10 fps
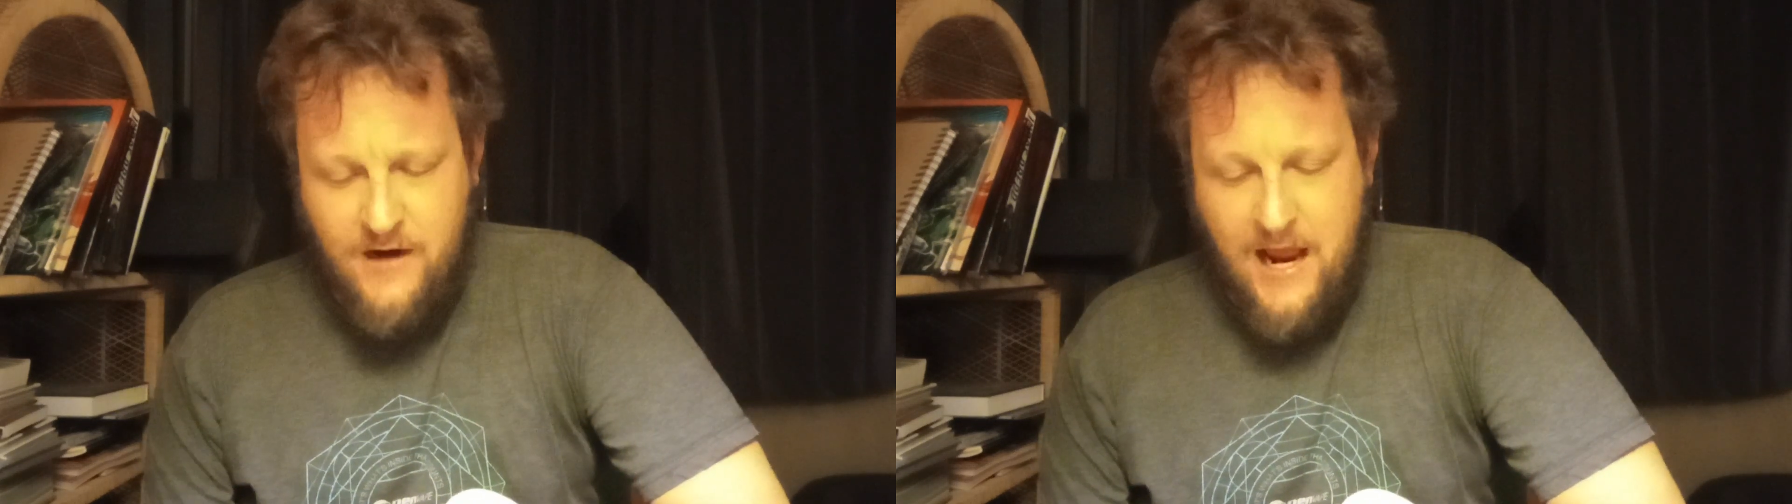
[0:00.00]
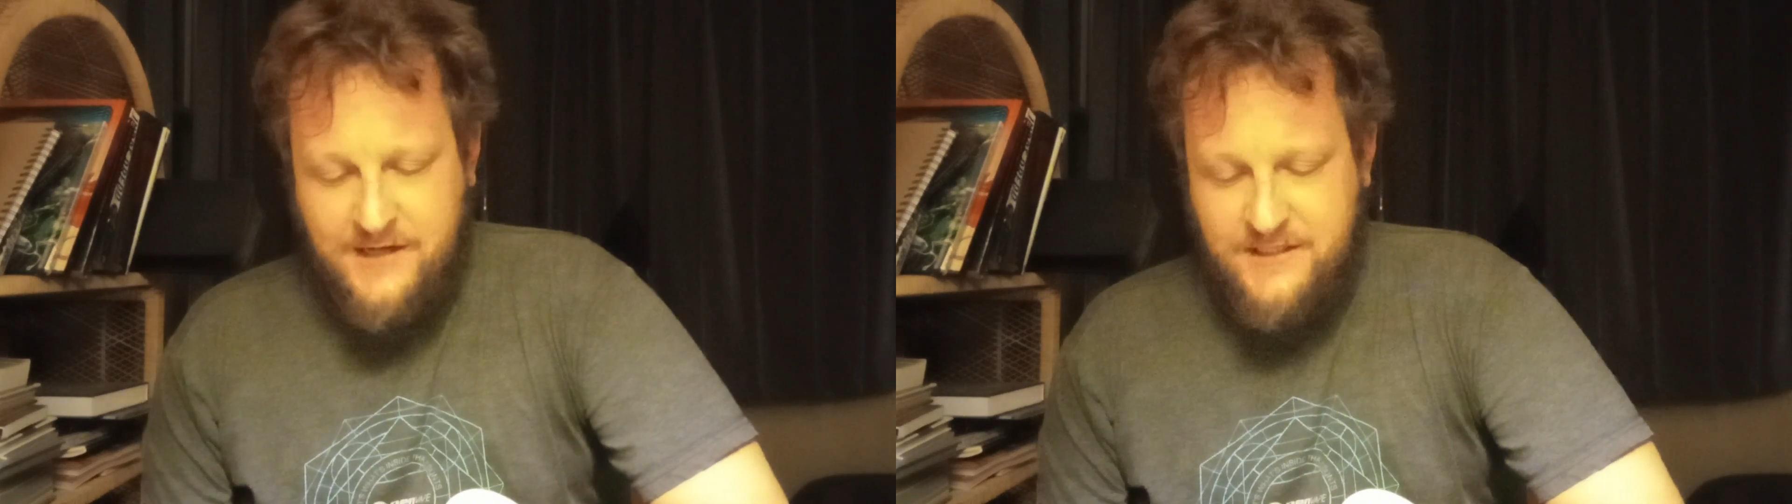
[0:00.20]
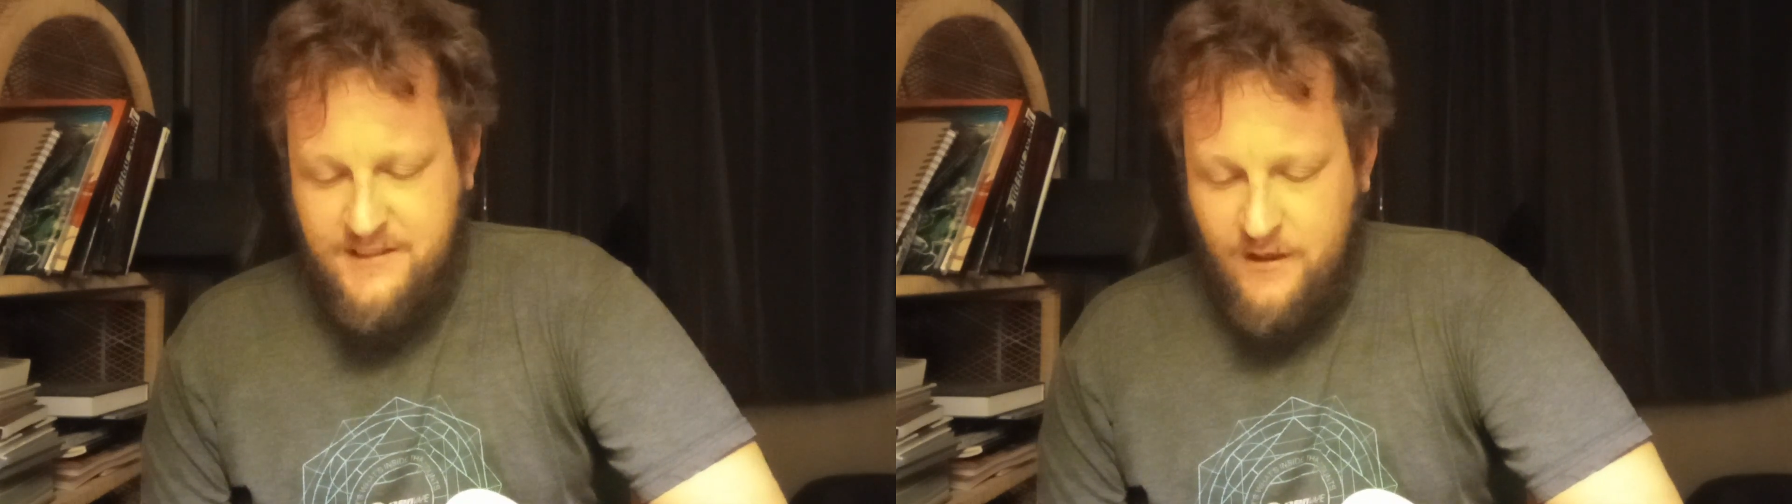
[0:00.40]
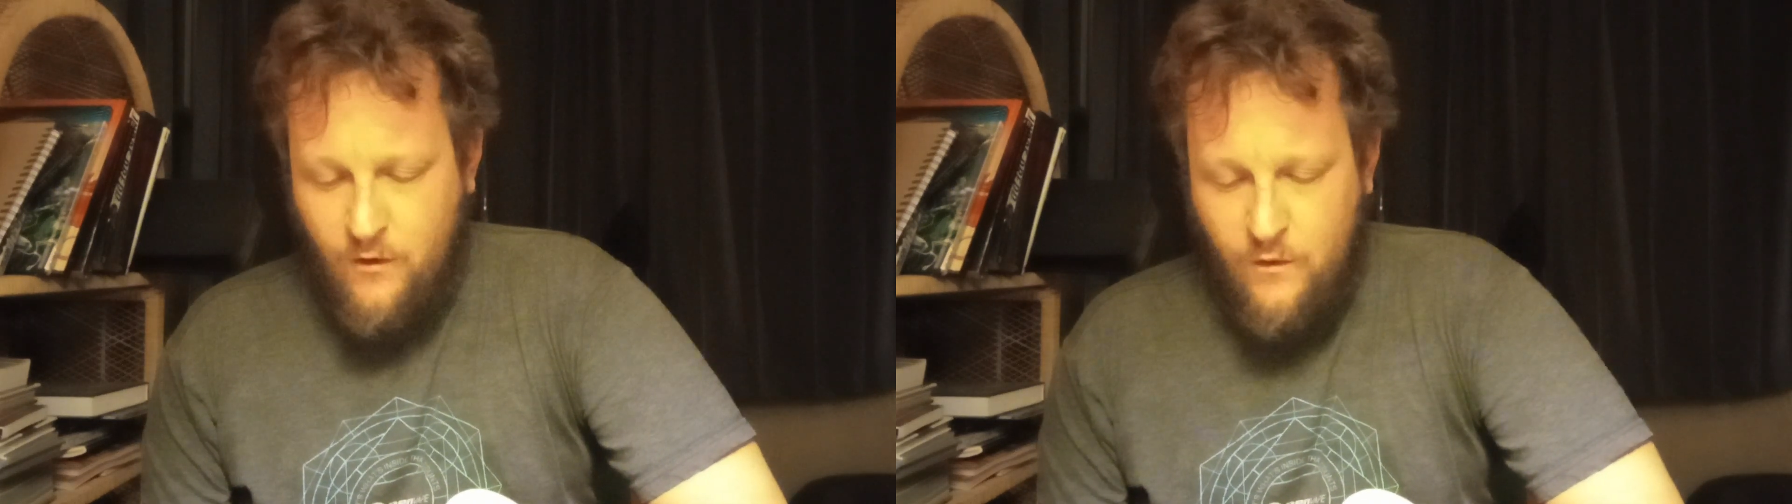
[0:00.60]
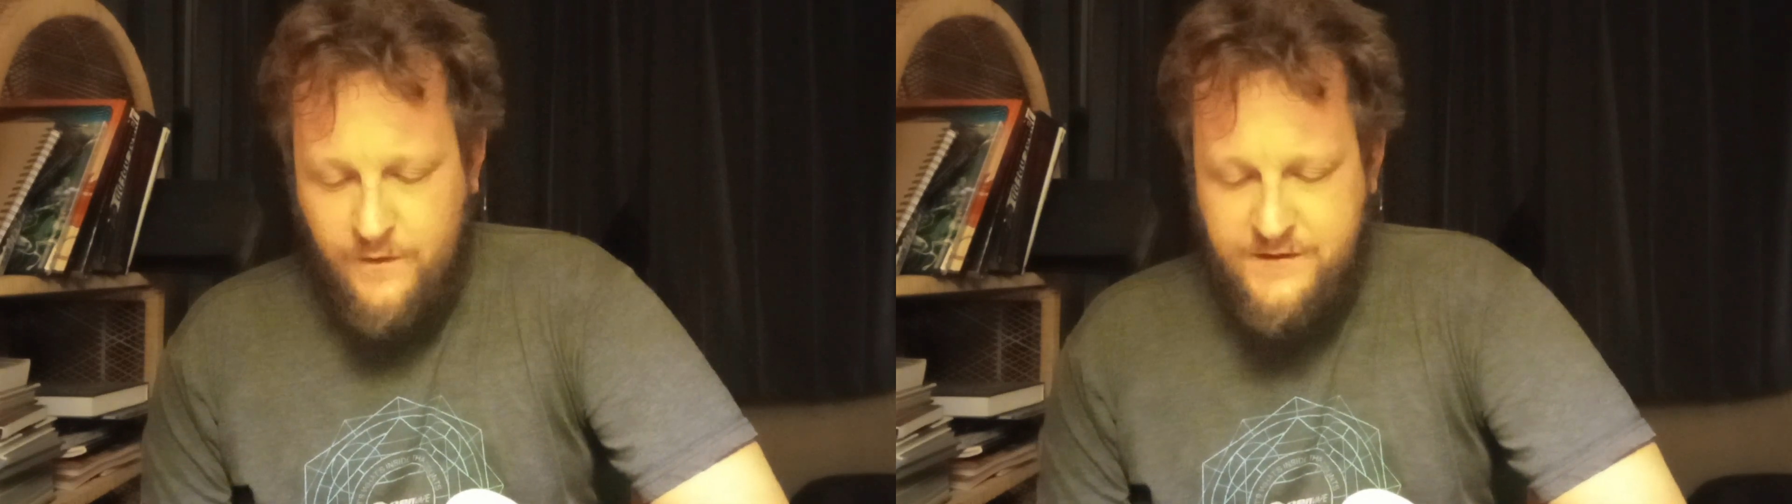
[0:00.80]
or axis that
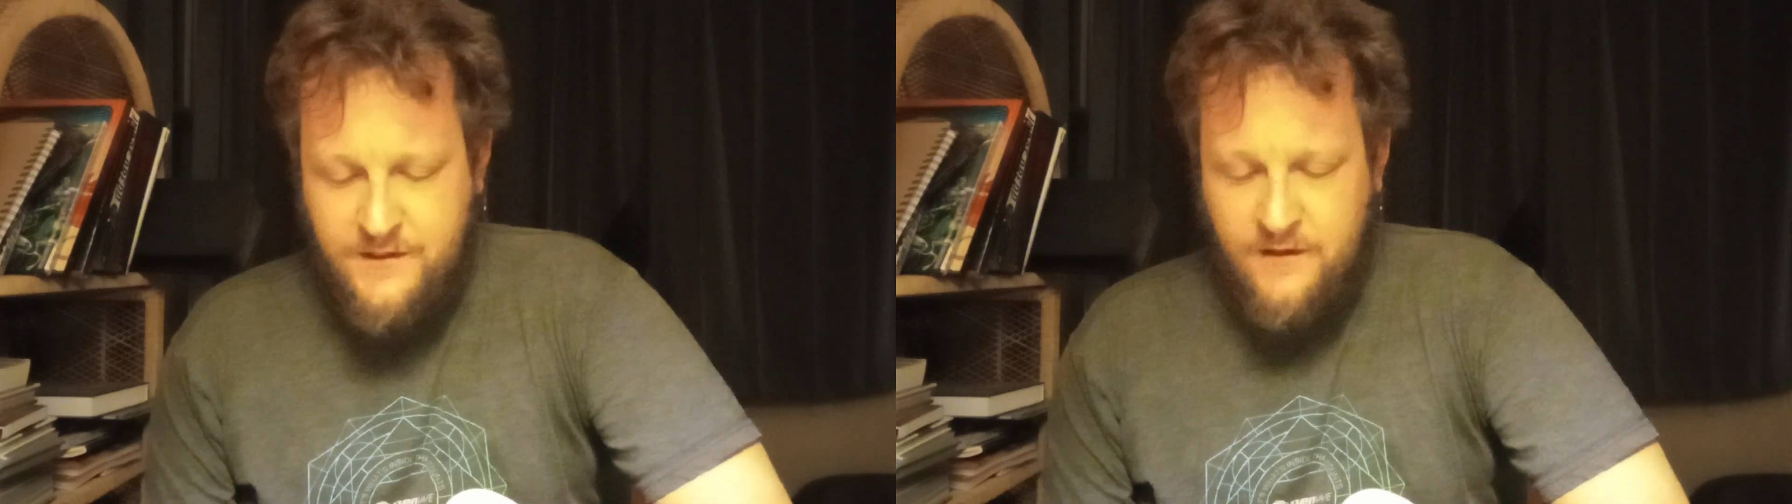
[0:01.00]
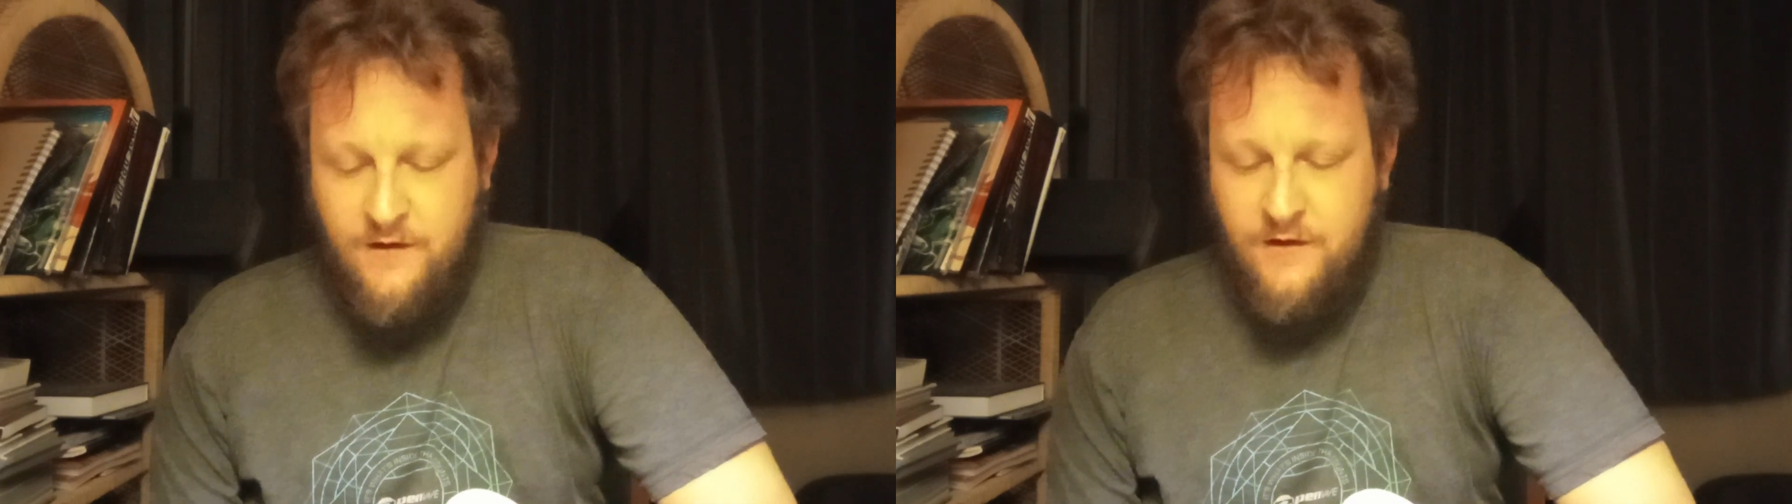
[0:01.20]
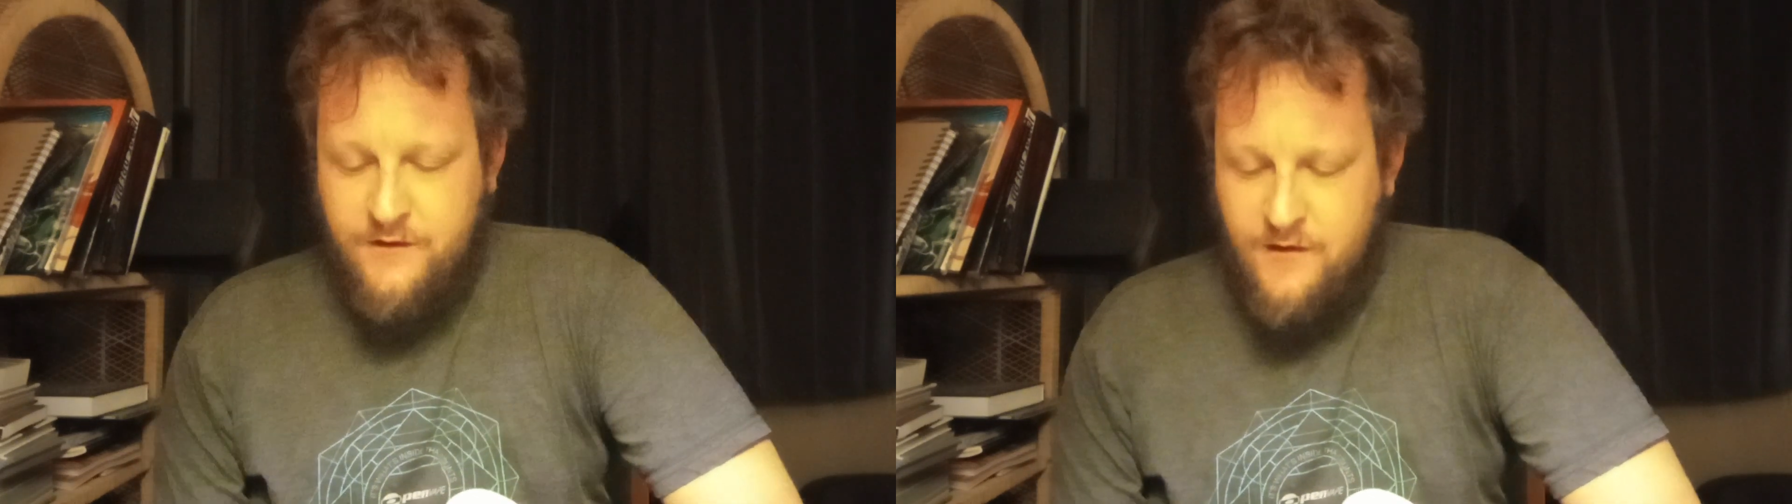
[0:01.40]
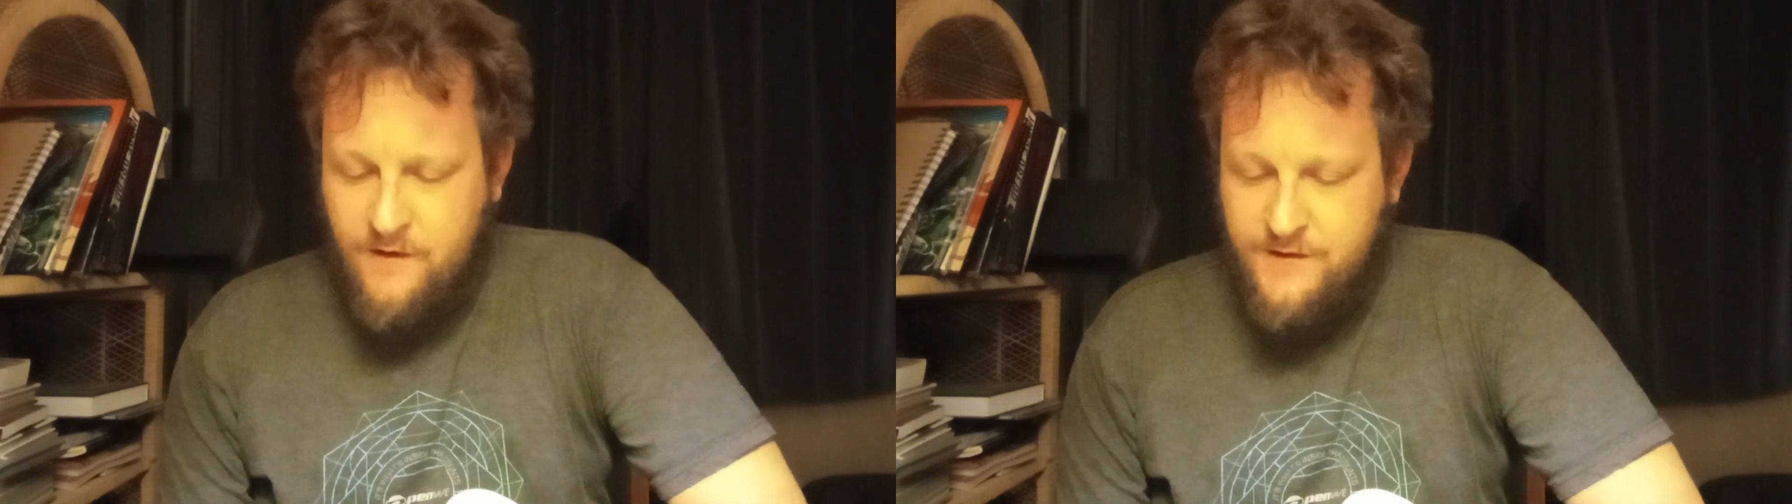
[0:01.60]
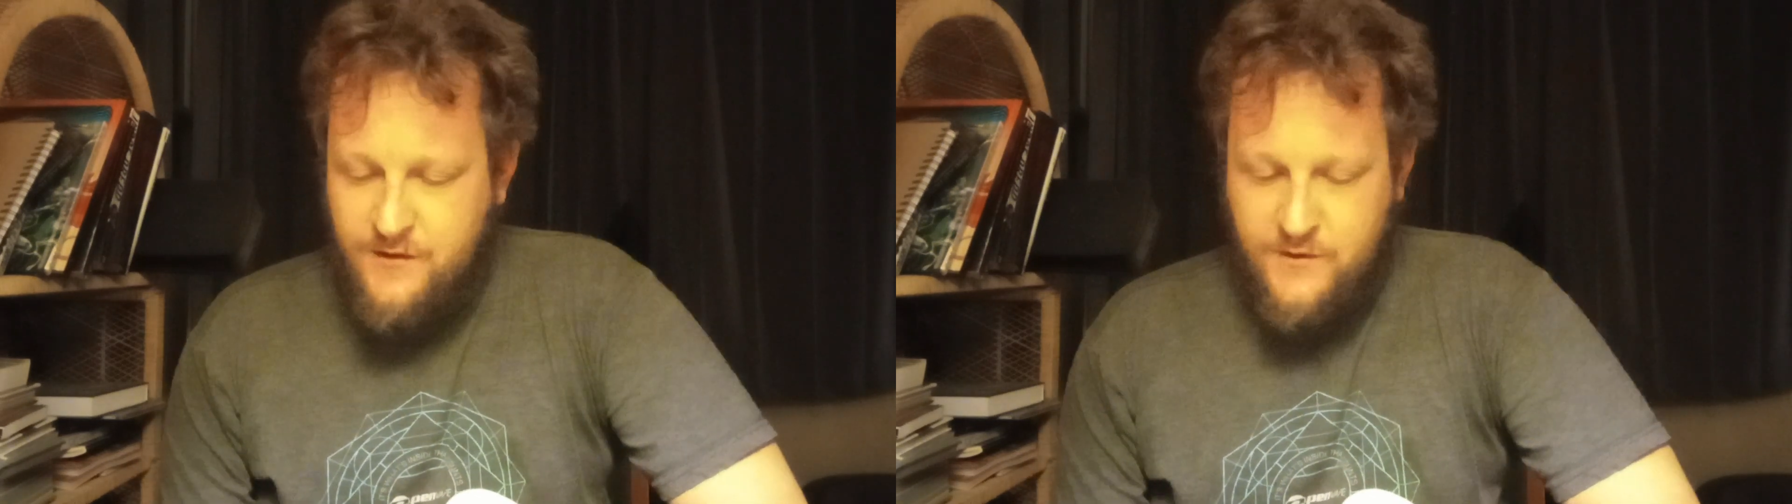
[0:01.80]
holds,
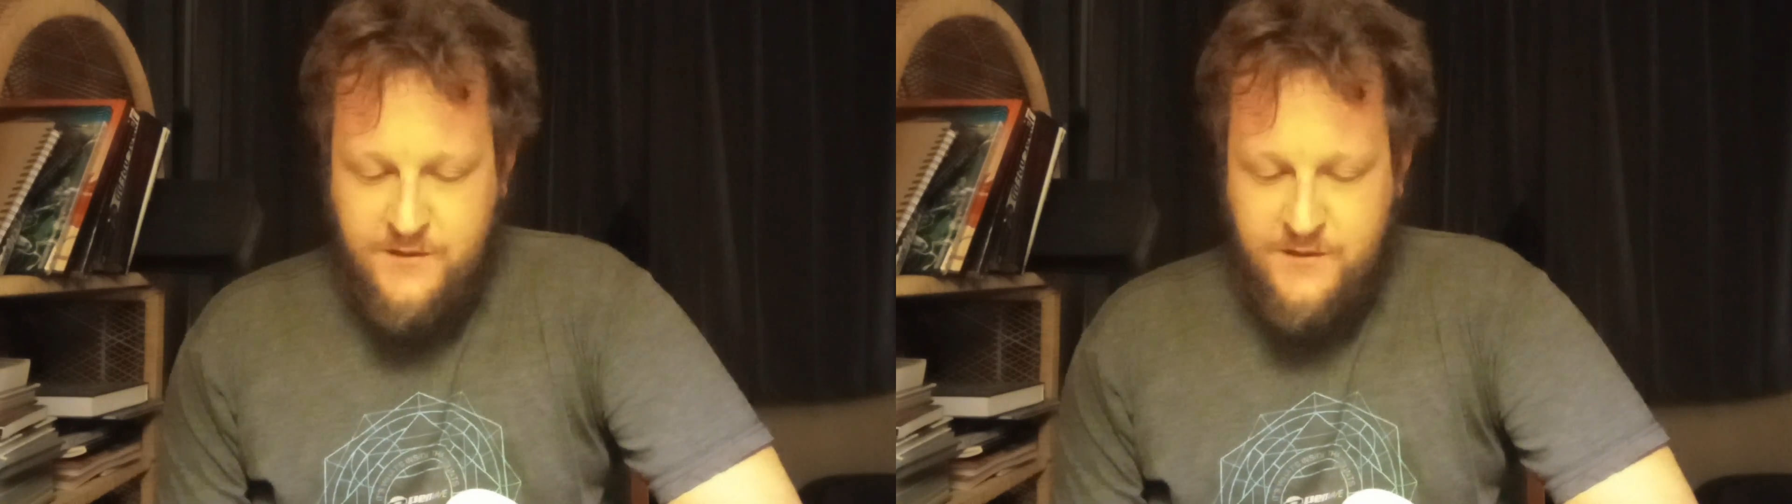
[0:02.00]
turns, or